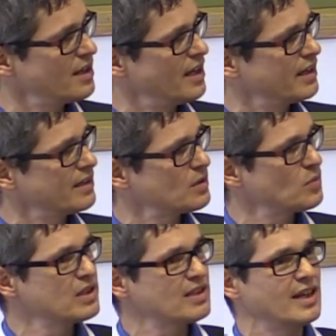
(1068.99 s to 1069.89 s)
Like in
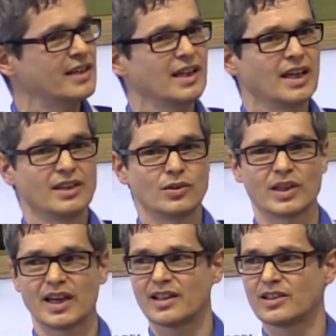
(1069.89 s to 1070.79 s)
Switzerland, you
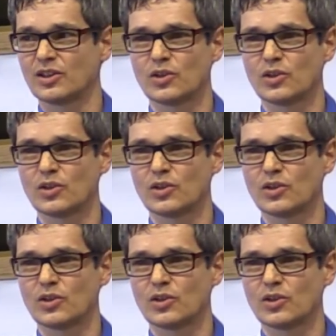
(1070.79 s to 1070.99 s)
can't